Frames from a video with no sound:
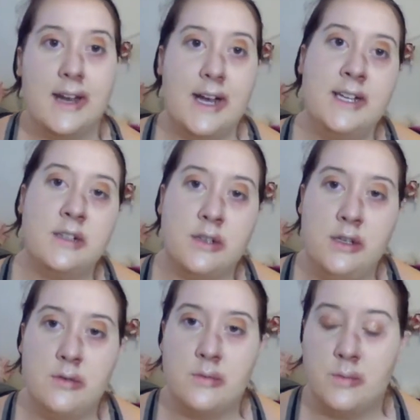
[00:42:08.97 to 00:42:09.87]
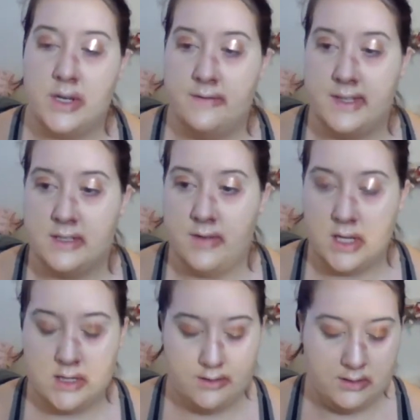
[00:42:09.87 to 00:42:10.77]
And I did do one of
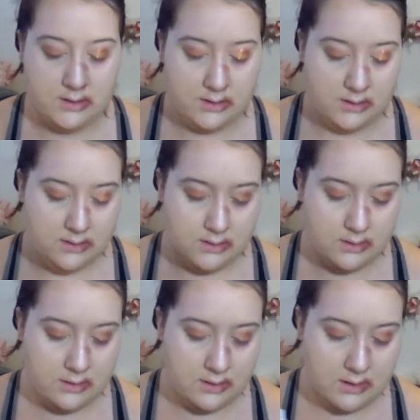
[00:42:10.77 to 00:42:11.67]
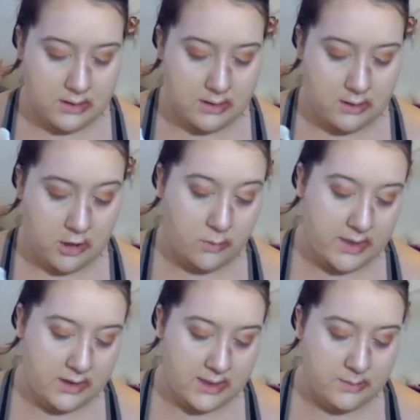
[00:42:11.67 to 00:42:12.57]
these videos, or
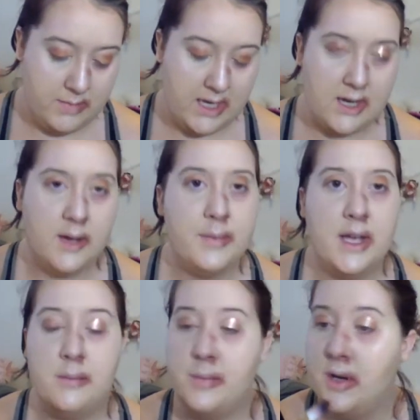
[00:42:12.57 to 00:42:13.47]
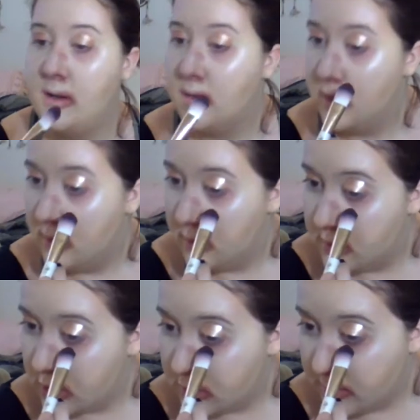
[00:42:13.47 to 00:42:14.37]
with this makeup, and
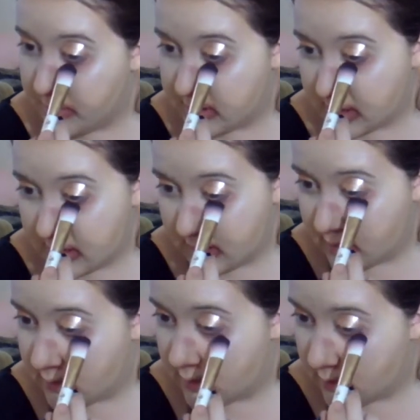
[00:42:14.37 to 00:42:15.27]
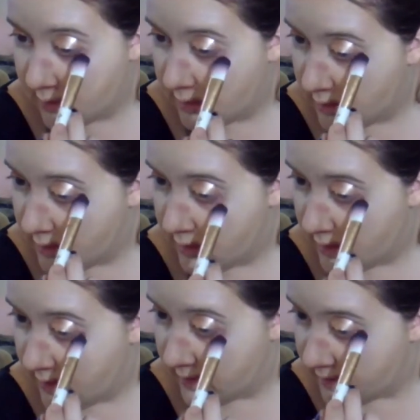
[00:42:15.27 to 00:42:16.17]
do it musically.
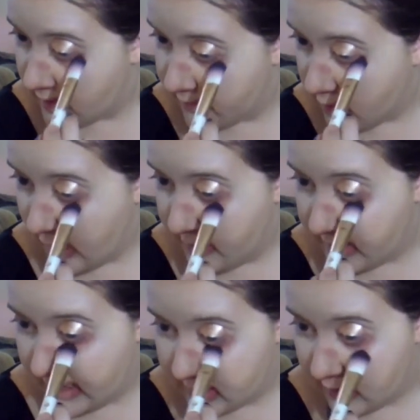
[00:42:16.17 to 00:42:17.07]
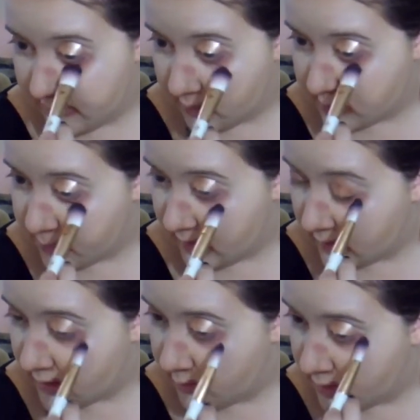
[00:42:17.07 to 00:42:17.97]
And I did have a comment asking if it was
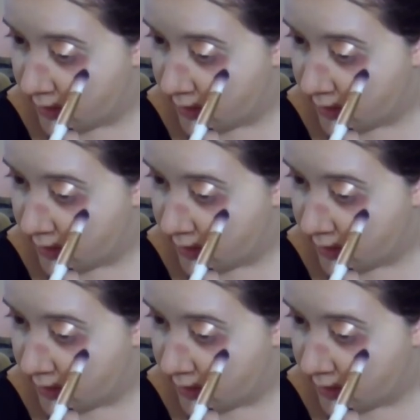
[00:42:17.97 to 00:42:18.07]
makeup.